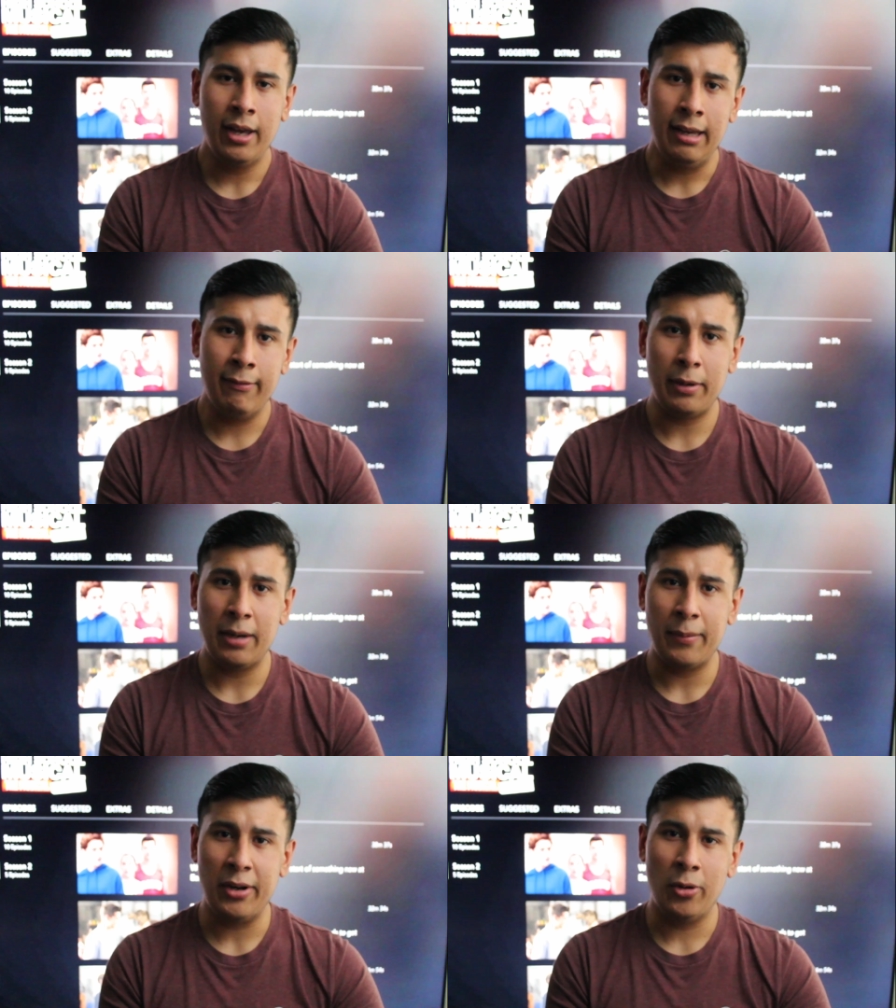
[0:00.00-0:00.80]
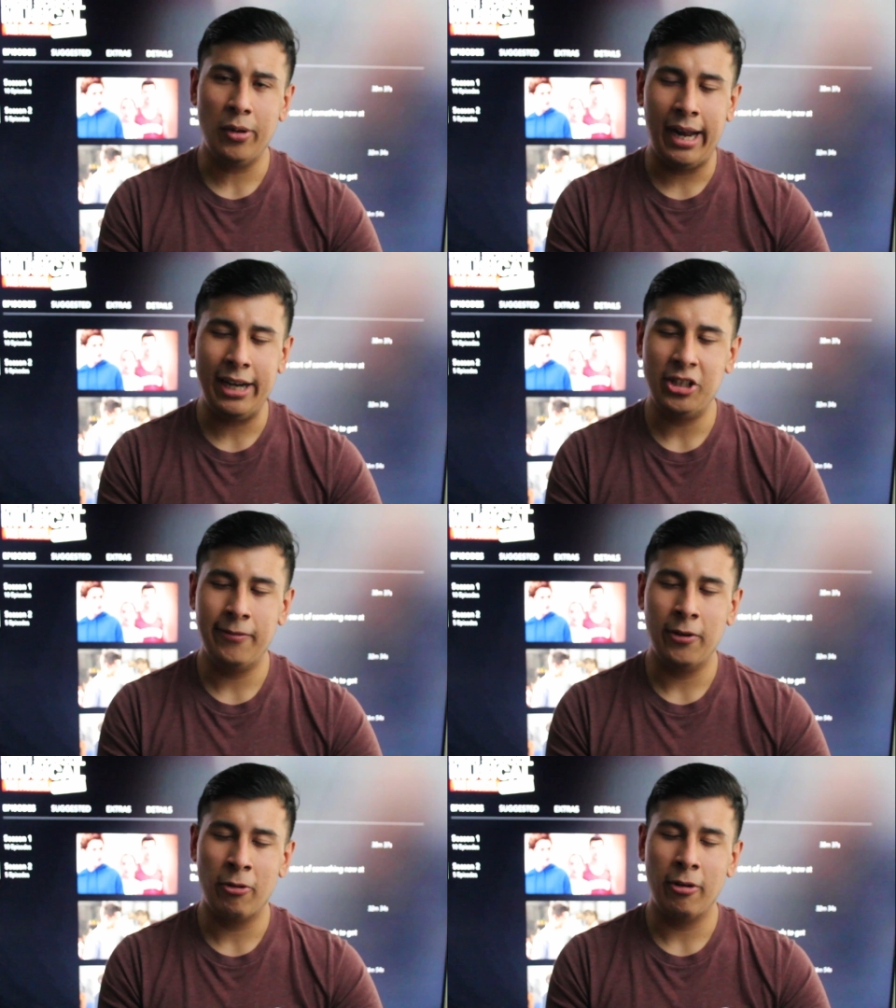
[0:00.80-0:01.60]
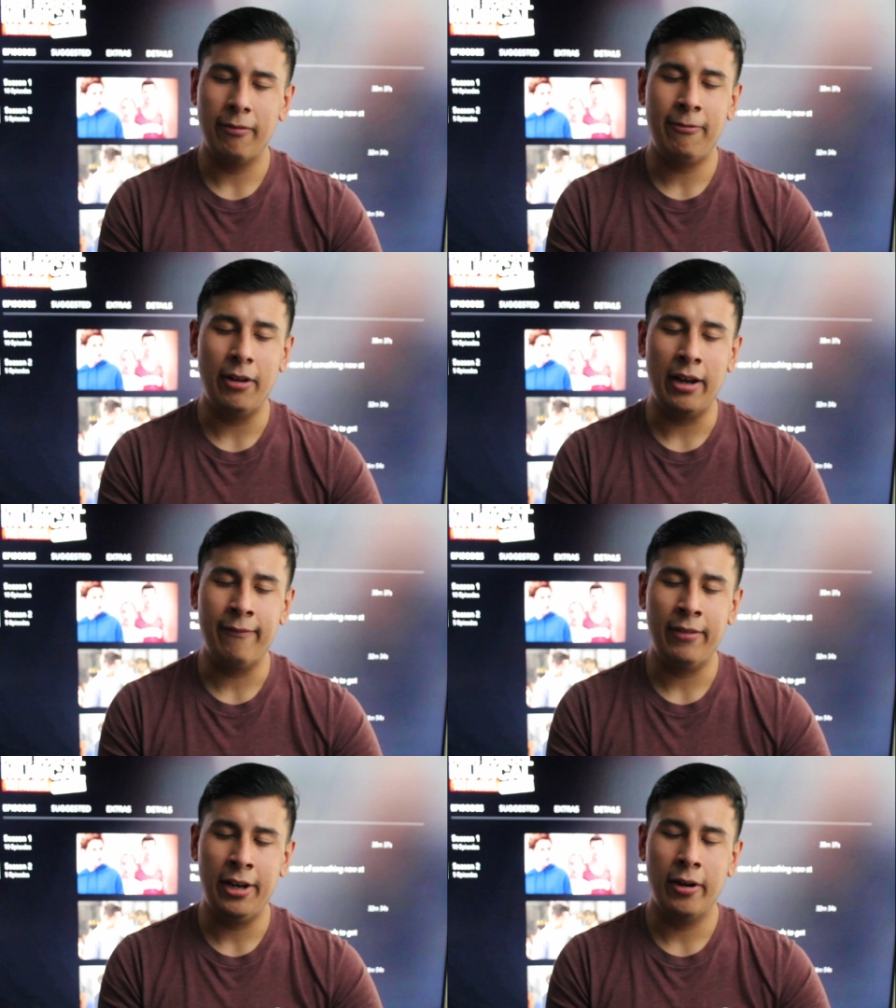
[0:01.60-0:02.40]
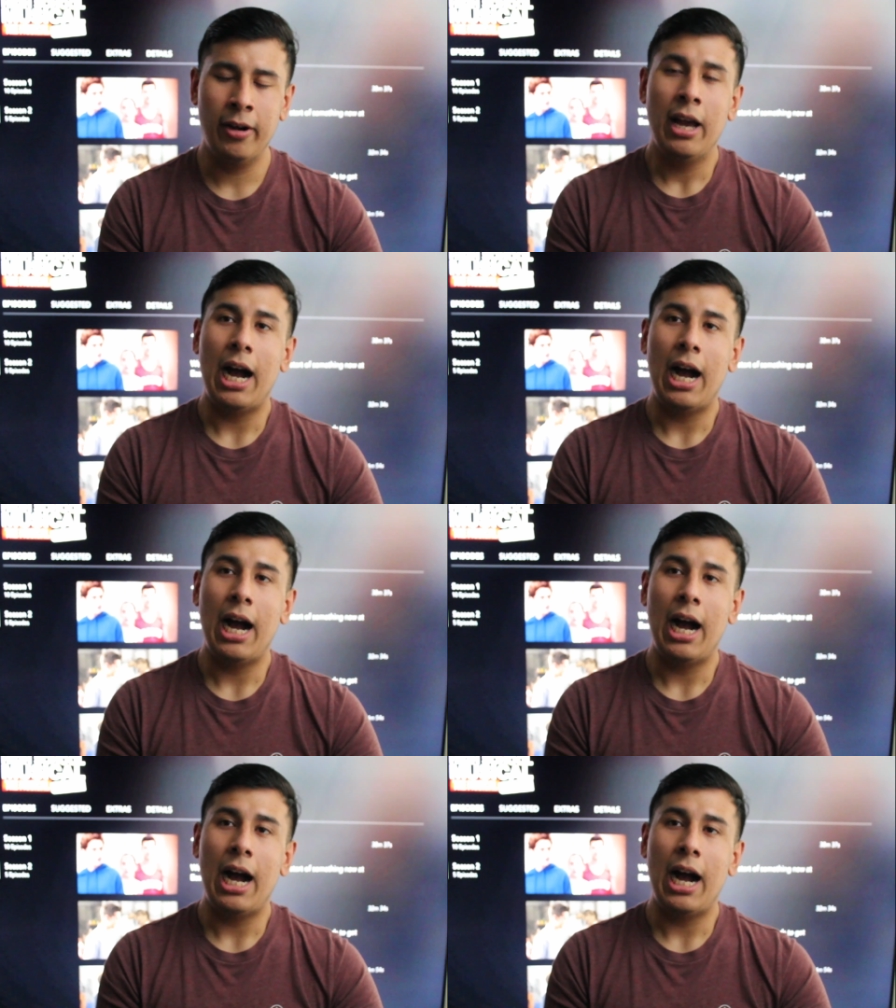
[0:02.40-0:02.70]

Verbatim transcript: Even bring him an old I G photo, um, video.